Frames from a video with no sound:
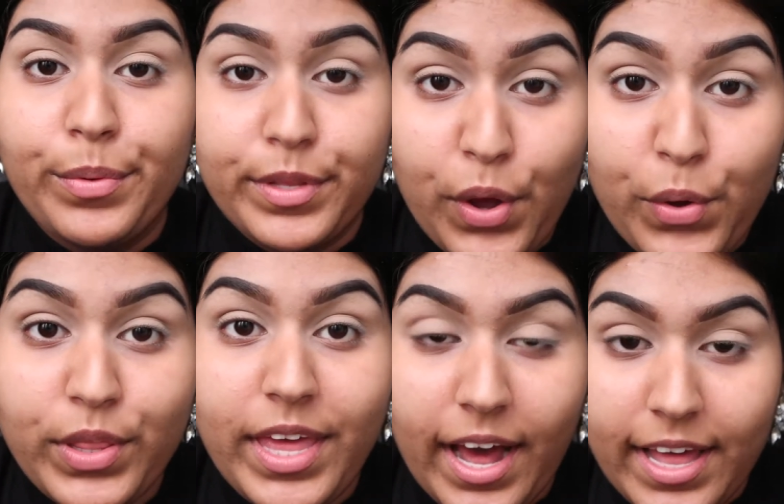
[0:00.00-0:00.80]
with
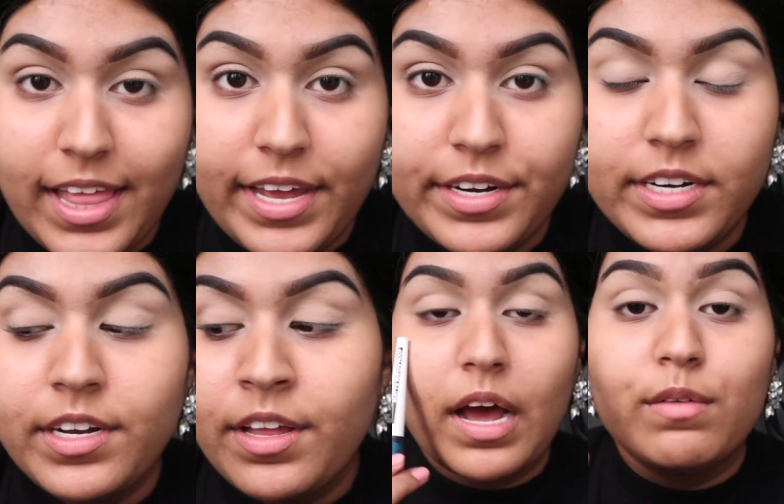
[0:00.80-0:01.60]
only eyeliner,
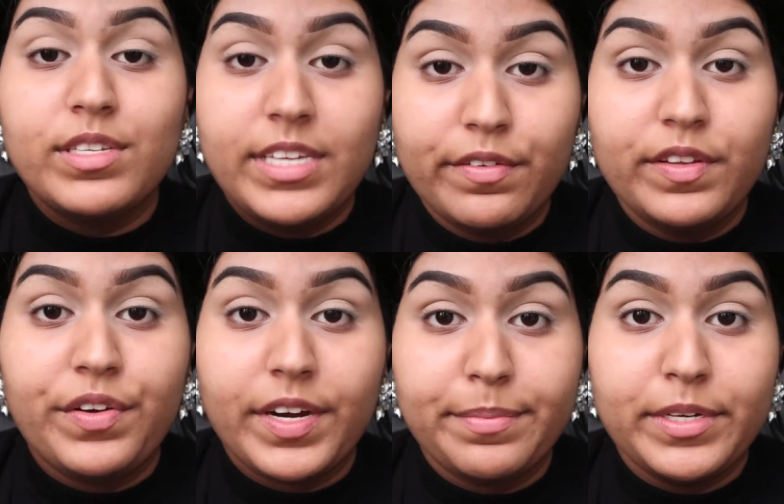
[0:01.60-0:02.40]
I would definitely
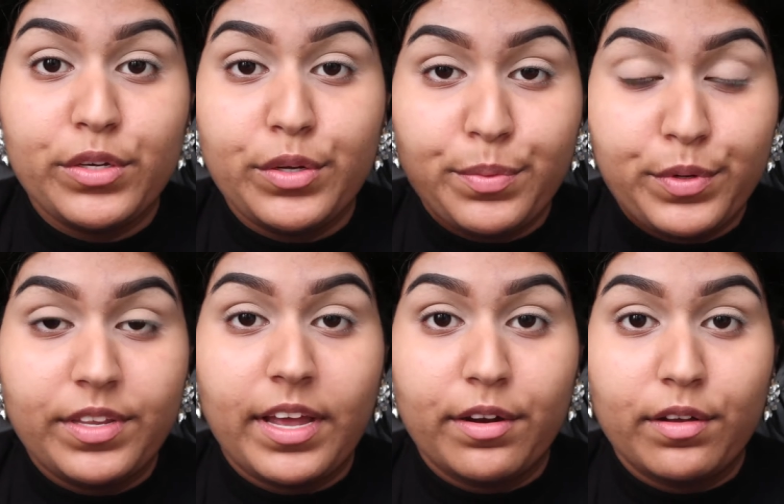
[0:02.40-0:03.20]
recommend you to put
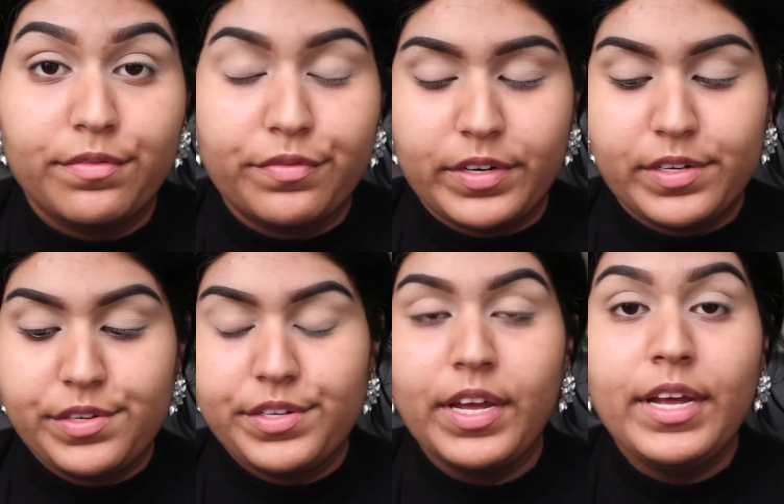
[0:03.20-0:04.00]
that on
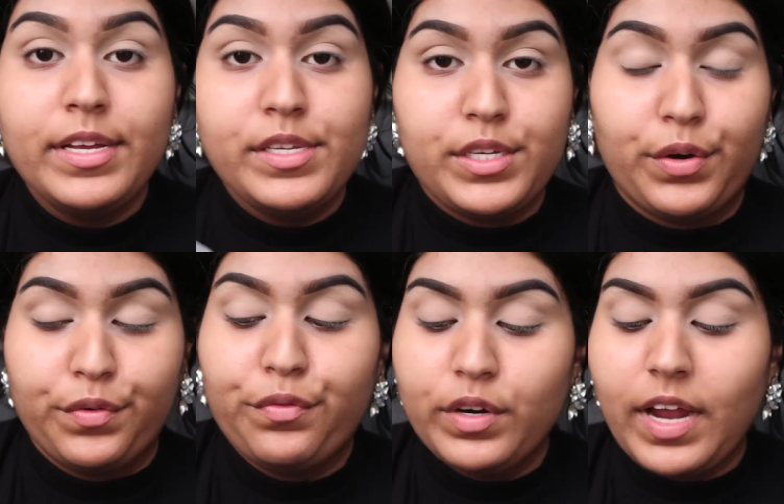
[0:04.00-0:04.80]
first. So
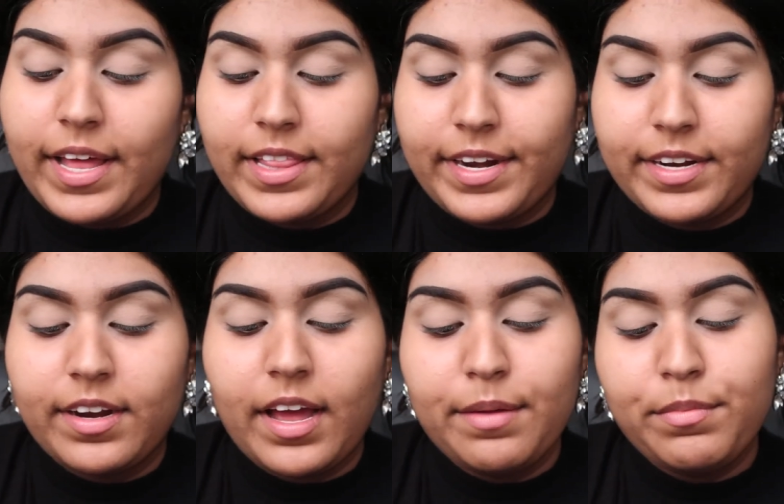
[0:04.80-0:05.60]
for the
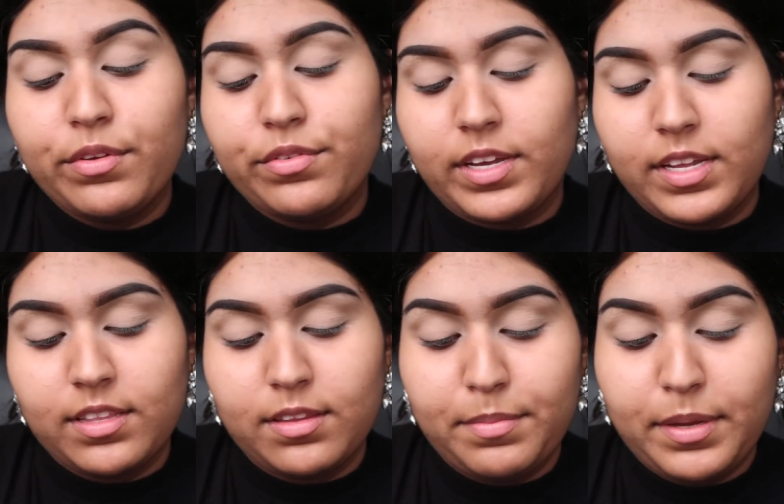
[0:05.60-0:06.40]
eyeliner, I'm
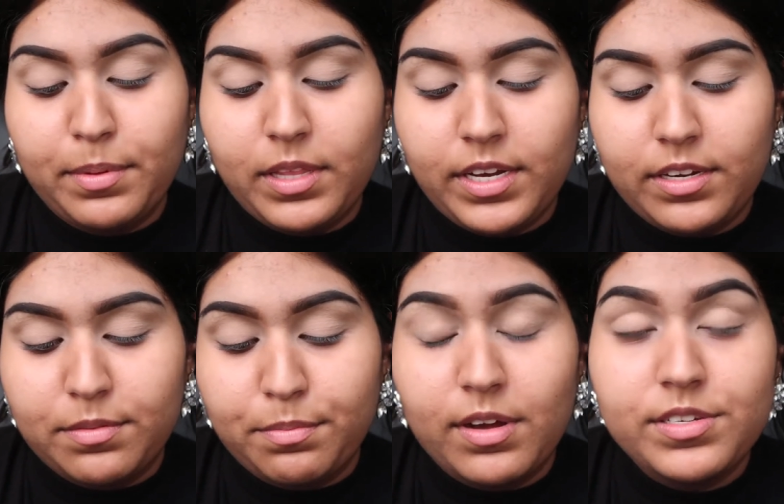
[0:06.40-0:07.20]
using the
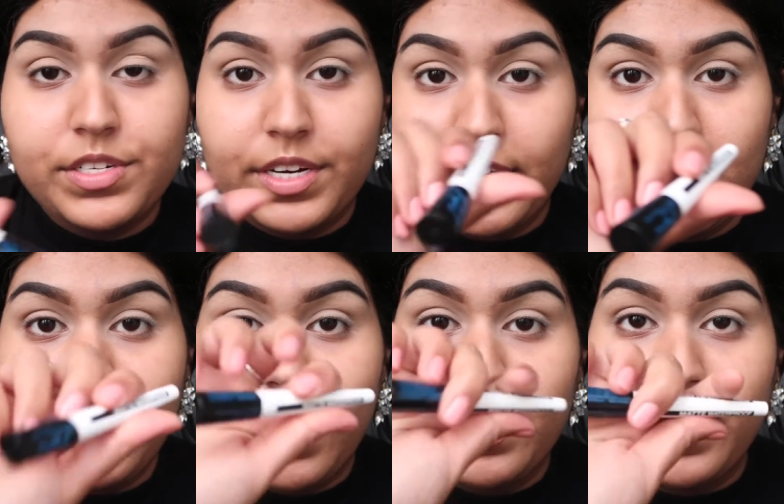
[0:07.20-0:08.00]
Maybelline Master
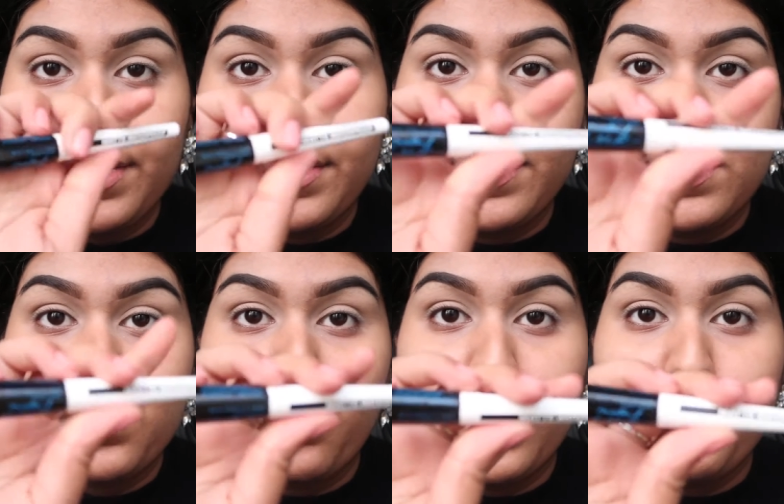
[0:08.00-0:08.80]
Ink Eyeliner.
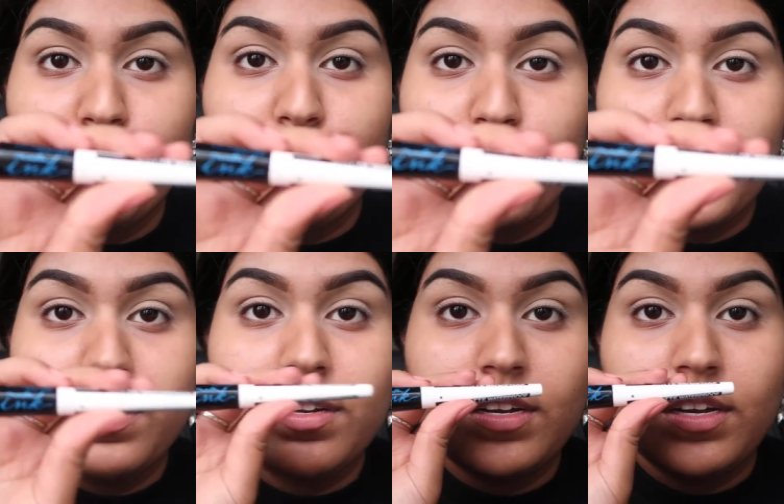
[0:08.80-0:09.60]
It's a waterproof one